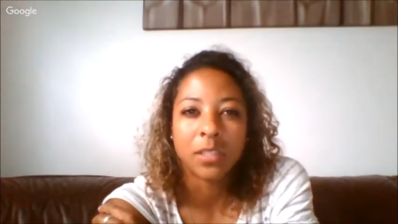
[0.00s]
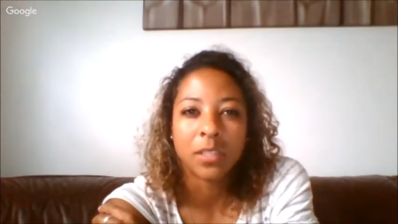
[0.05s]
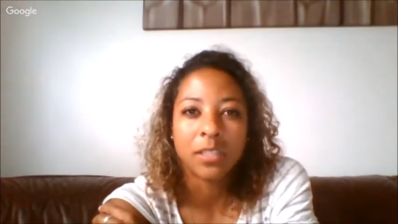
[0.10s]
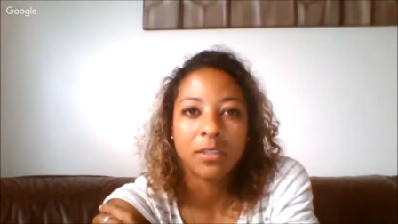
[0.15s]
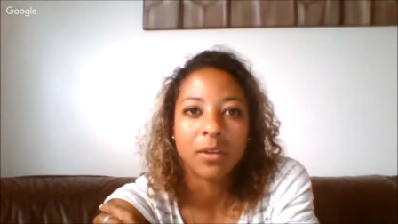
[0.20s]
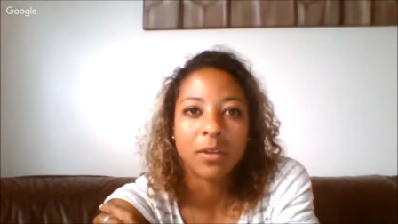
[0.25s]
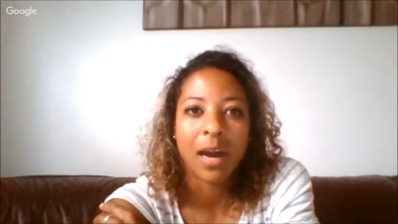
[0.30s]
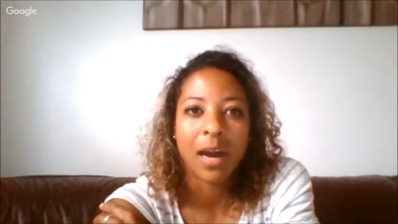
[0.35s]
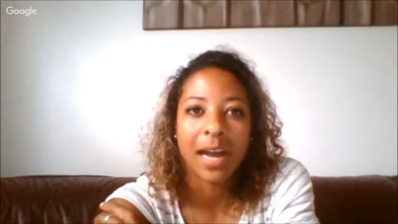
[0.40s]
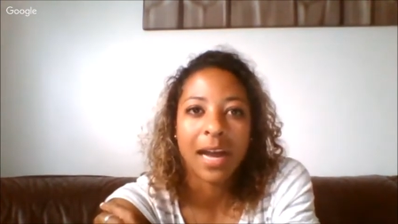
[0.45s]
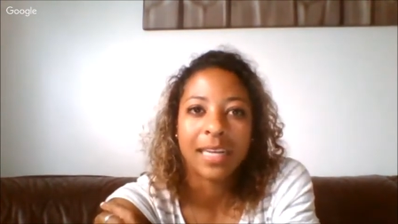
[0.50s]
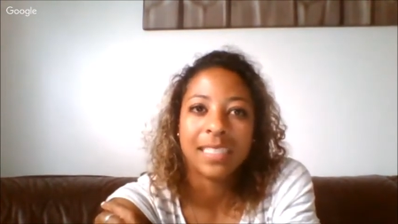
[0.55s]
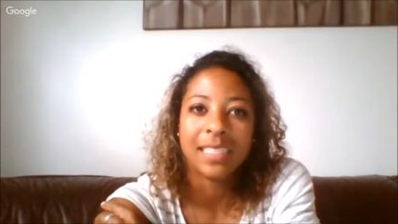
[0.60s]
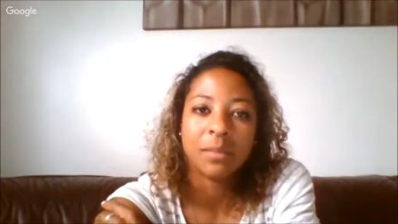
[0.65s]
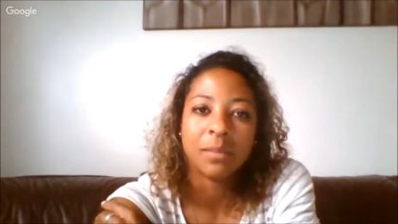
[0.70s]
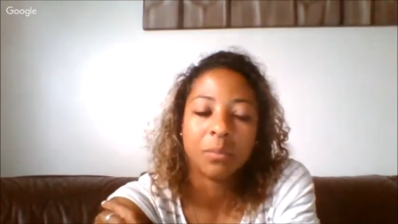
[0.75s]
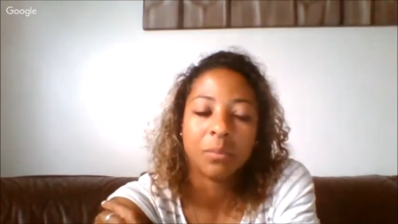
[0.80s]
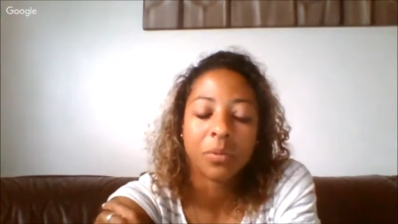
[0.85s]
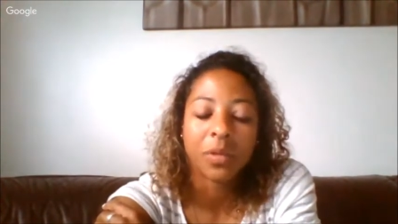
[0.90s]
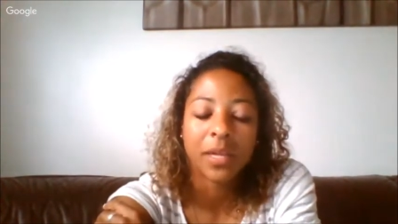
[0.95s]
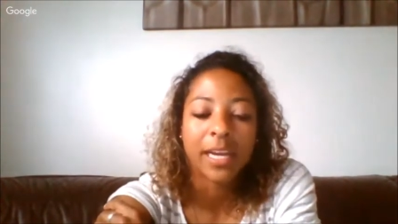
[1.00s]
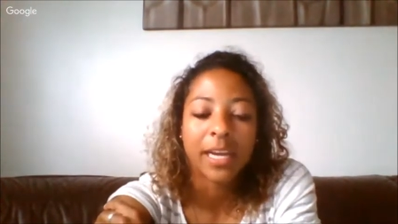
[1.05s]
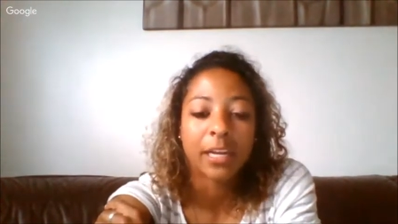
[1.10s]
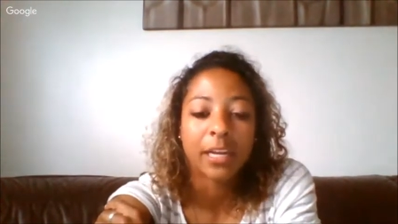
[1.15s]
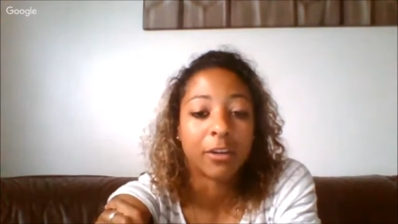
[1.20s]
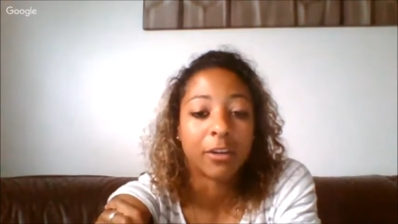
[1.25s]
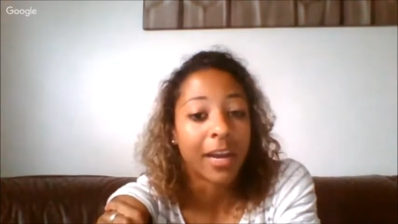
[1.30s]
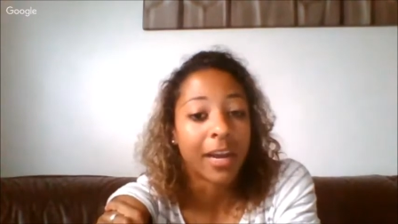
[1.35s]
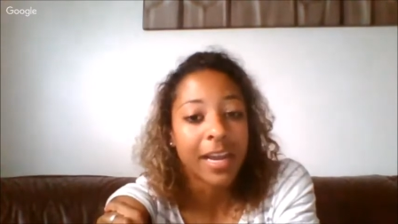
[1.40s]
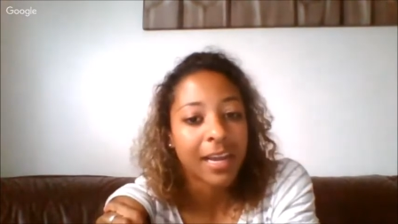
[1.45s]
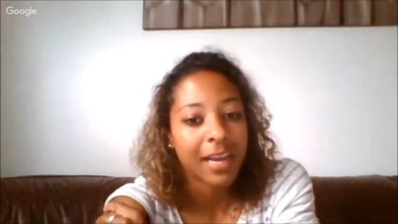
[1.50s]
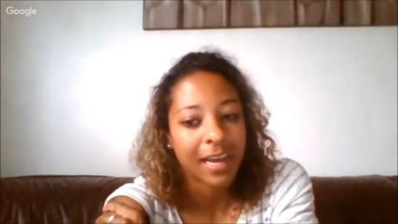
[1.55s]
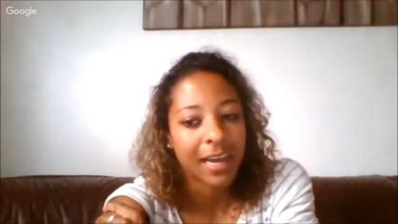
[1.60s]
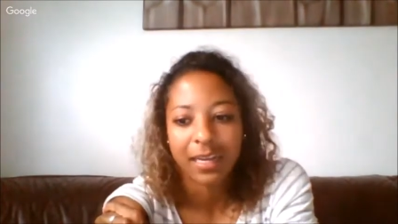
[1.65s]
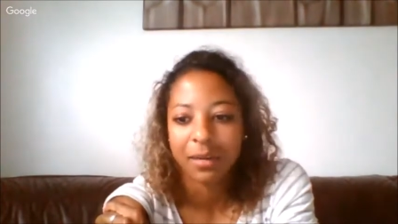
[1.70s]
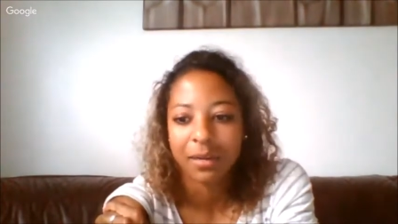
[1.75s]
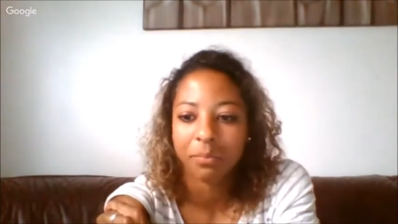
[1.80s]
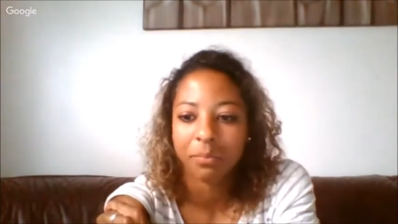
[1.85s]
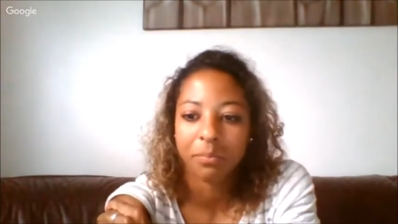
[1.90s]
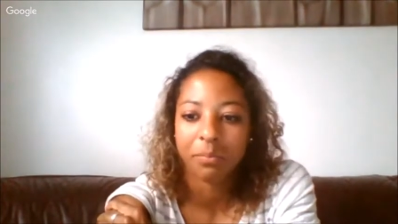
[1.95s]
I didn't play great, I didn't
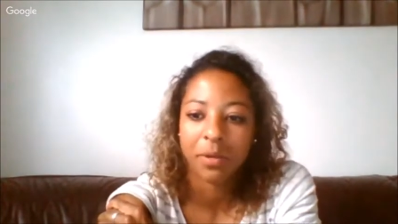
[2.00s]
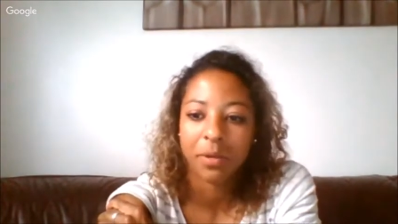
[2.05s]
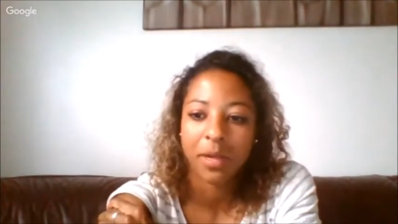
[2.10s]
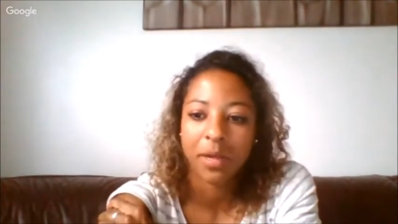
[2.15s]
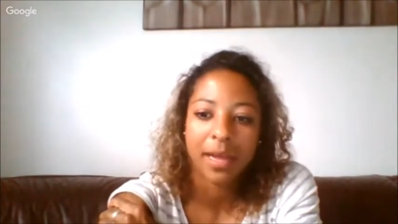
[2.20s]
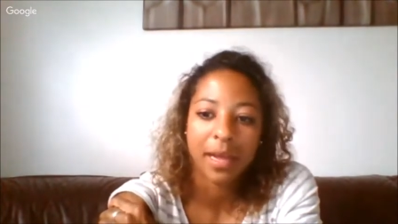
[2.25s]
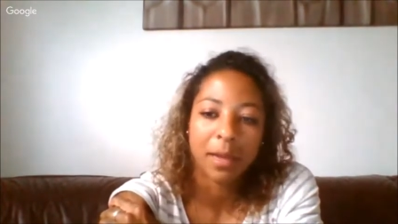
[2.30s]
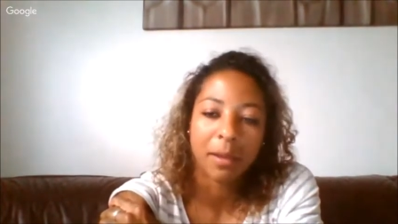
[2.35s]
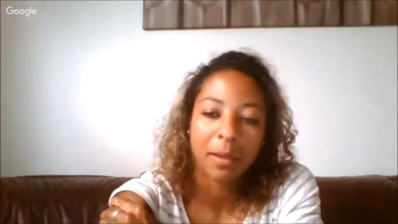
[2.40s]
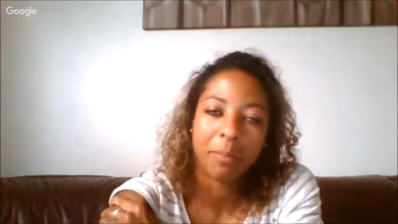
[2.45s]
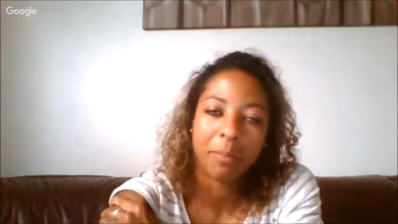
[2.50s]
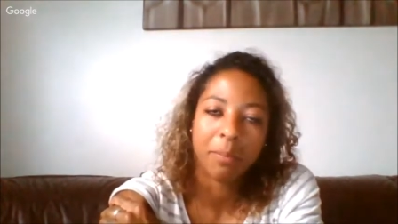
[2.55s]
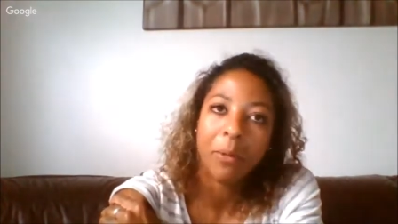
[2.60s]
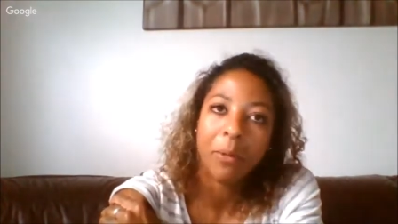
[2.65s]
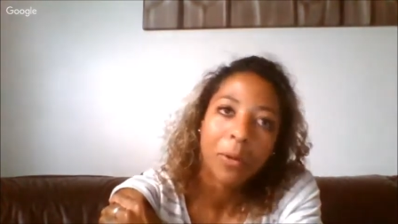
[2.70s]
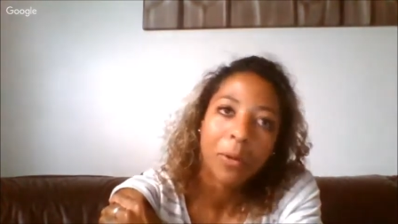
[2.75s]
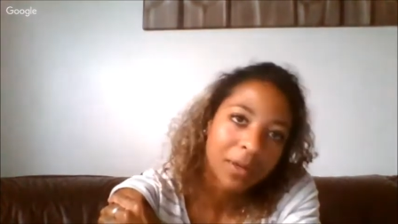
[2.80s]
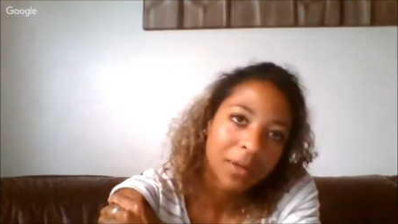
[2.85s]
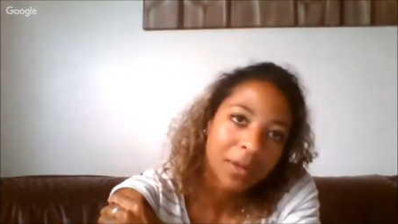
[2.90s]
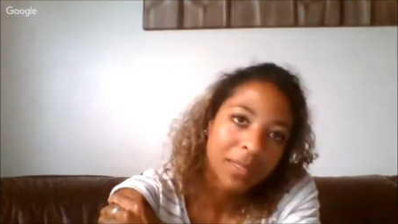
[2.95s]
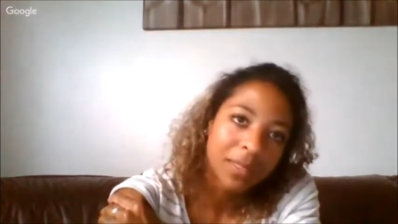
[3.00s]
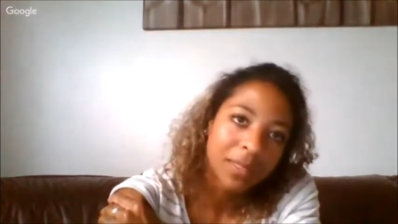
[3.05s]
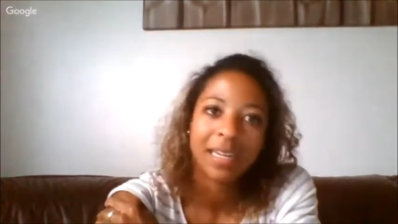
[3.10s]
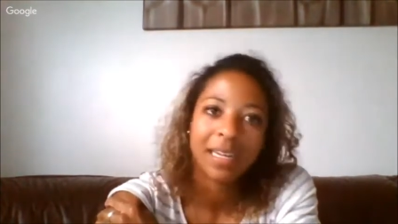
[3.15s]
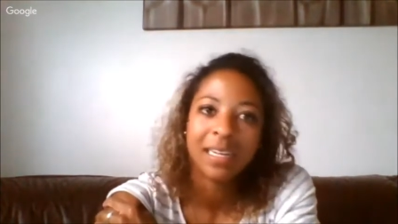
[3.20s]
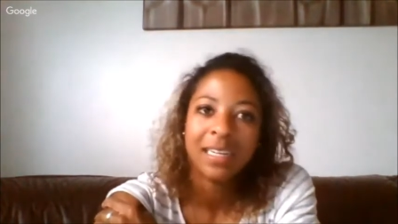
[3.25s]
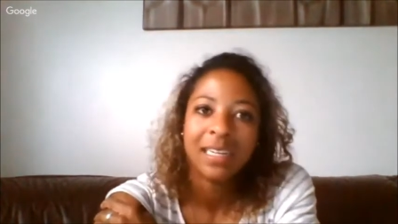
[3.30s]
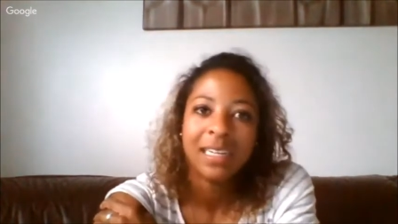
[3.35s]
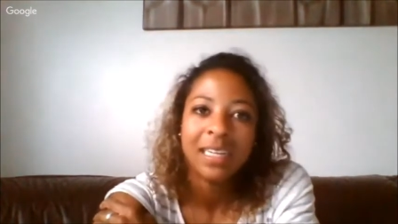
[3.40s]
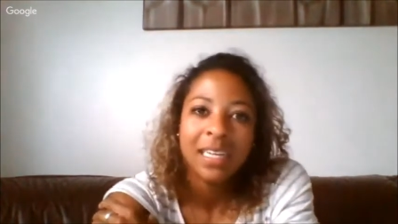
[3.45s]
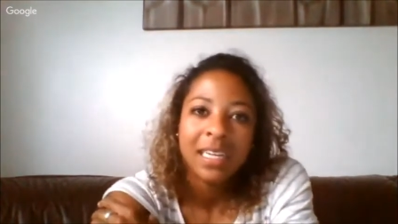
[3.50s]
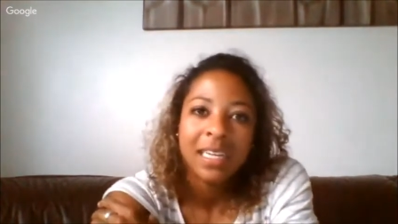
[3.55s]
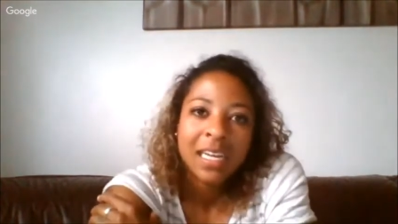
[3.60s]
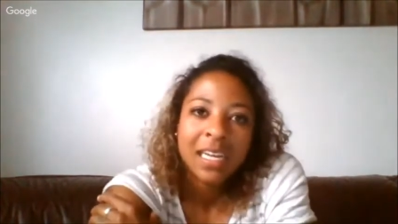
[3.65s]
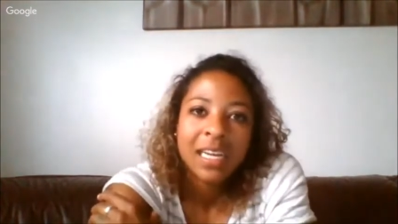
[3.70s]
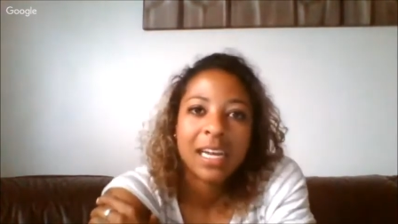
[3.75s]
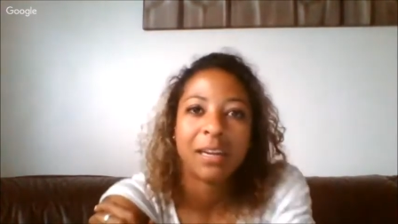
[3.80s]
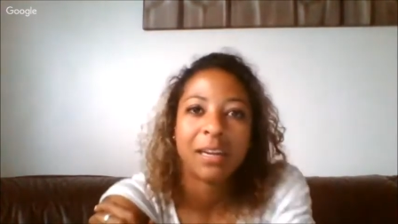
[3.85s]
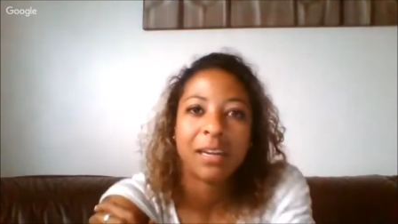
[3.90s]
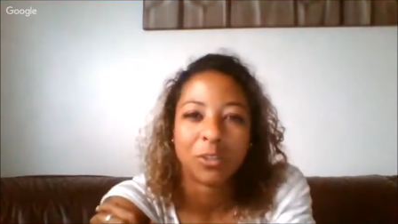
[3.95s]
play poorly, but it
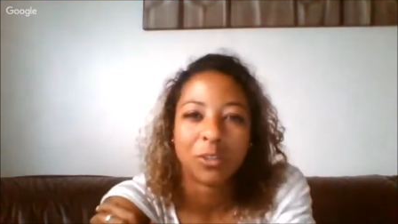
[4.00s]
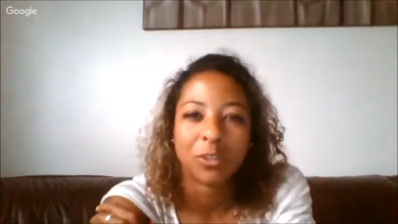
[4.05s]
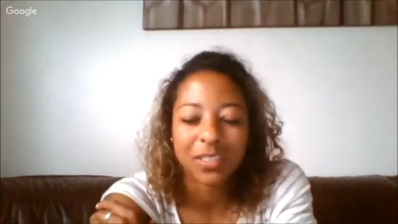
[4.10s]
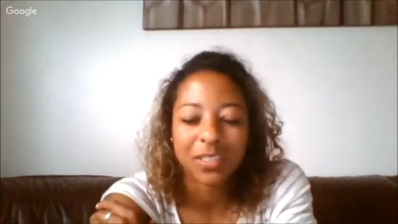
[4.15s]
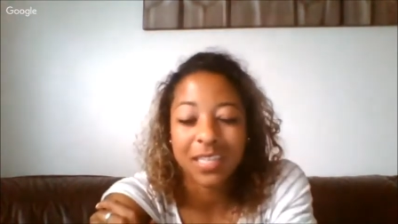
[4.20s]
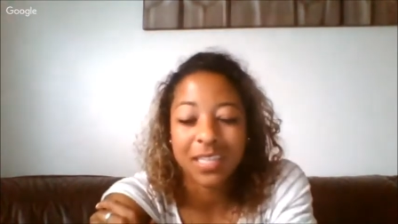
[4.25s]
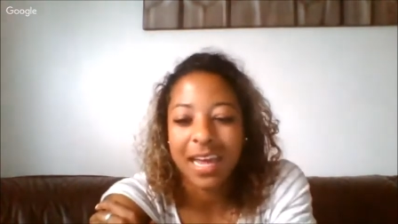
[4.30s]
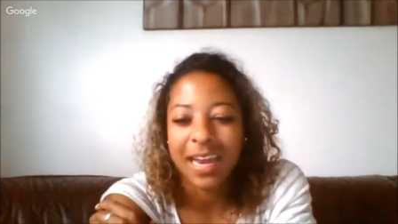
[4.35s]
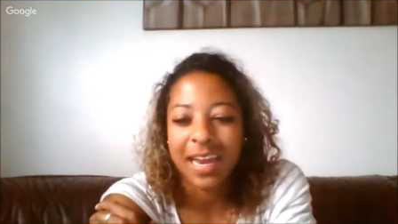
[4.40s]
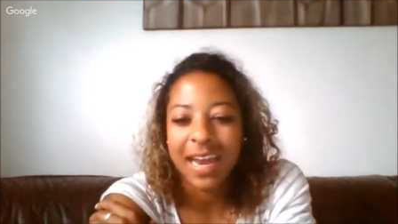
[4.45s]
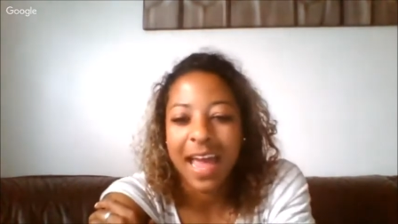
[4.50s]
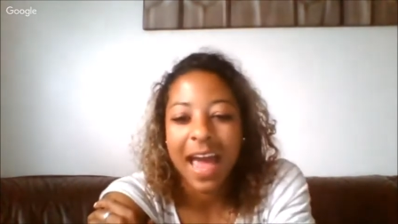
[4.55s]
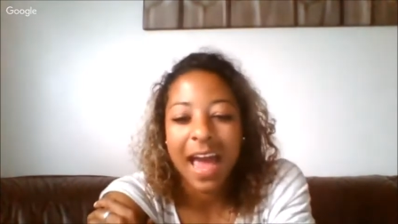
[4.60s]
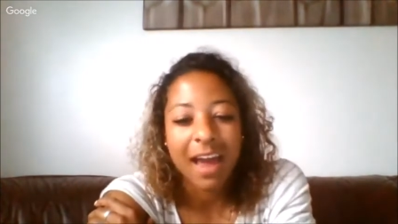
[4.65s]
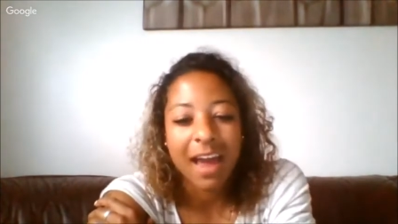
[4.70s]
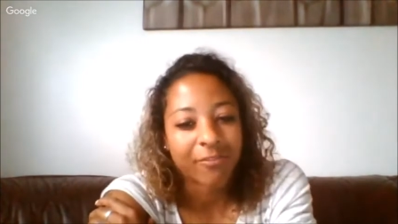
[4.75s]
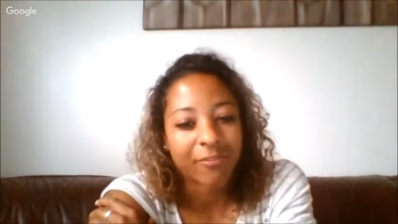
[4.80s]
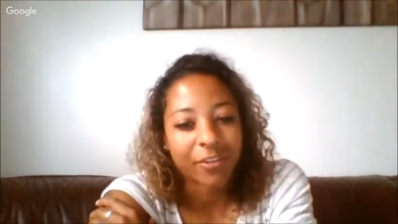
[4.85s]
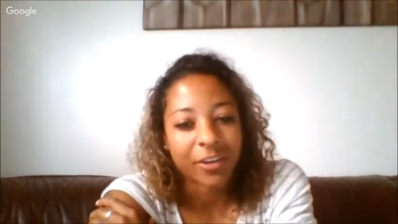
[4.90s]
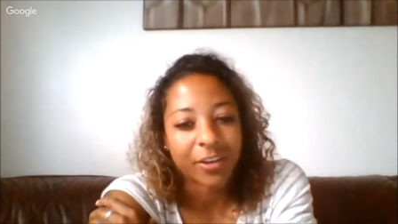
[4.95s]
was just kind of average.